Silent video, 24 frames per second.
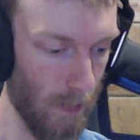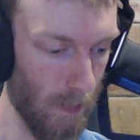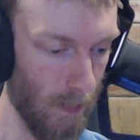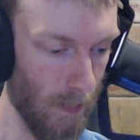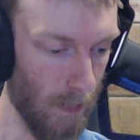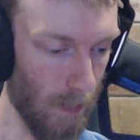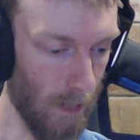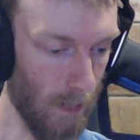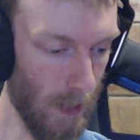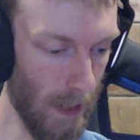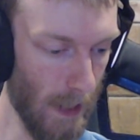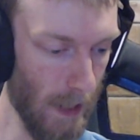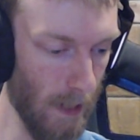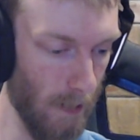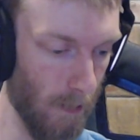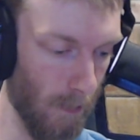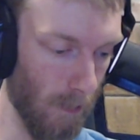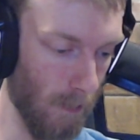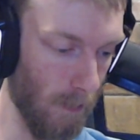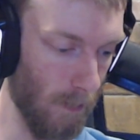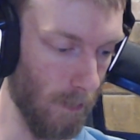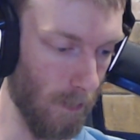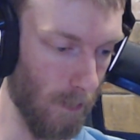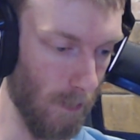Like,
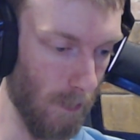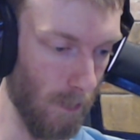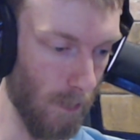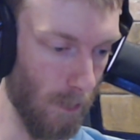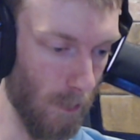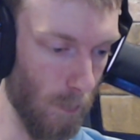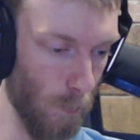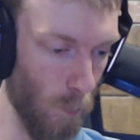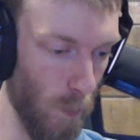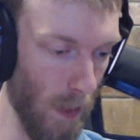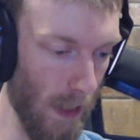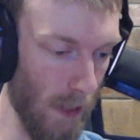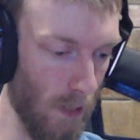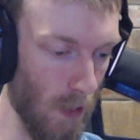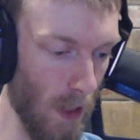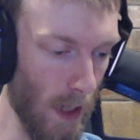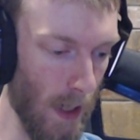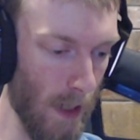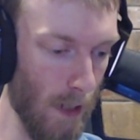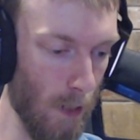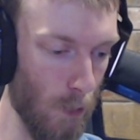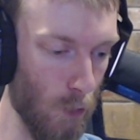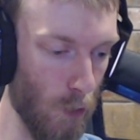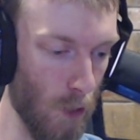we
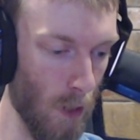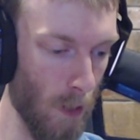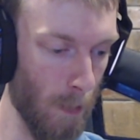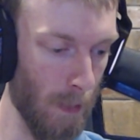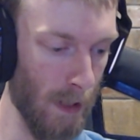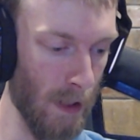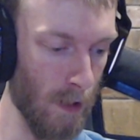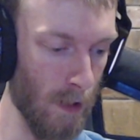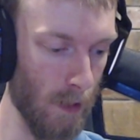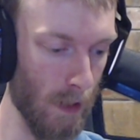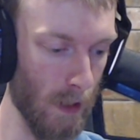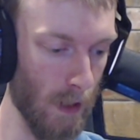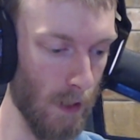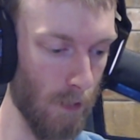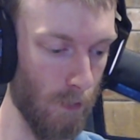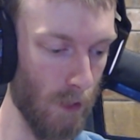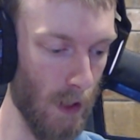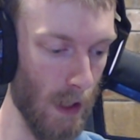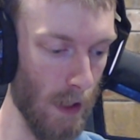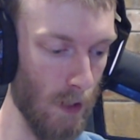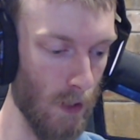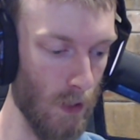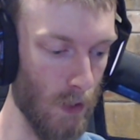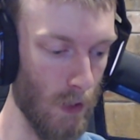die to Charmeleon if
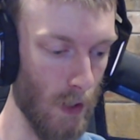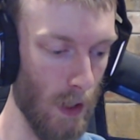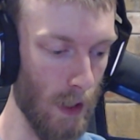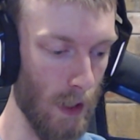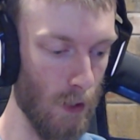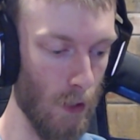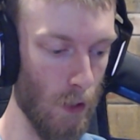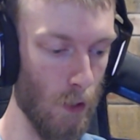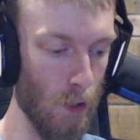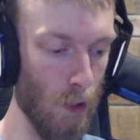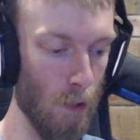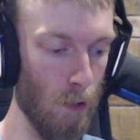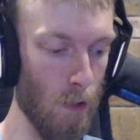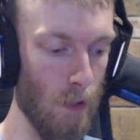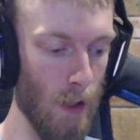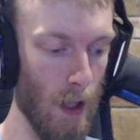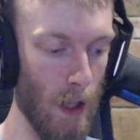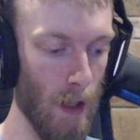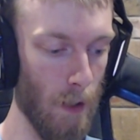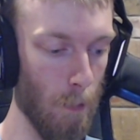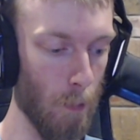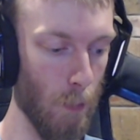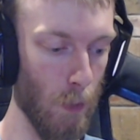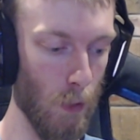they decide to do
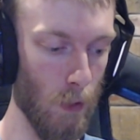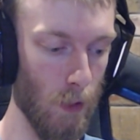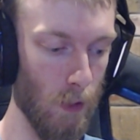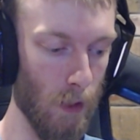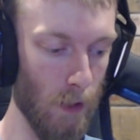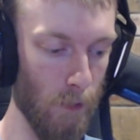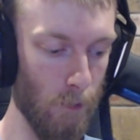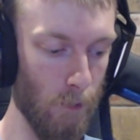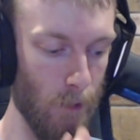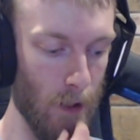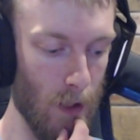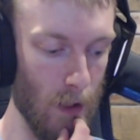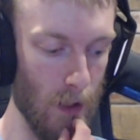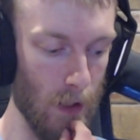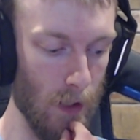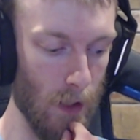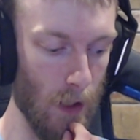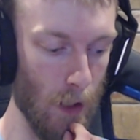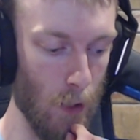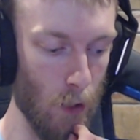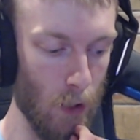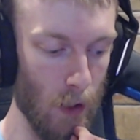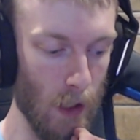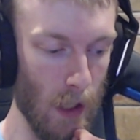that, but I feel like they're
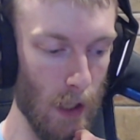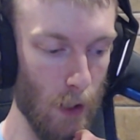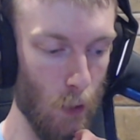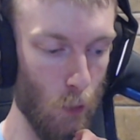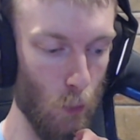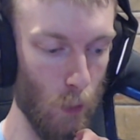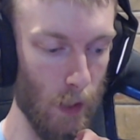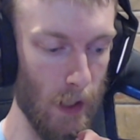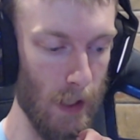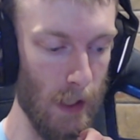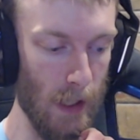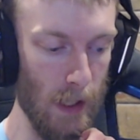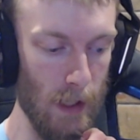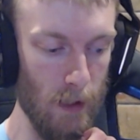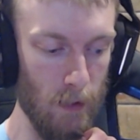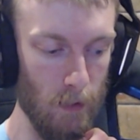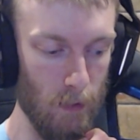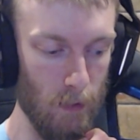gonna get greedy.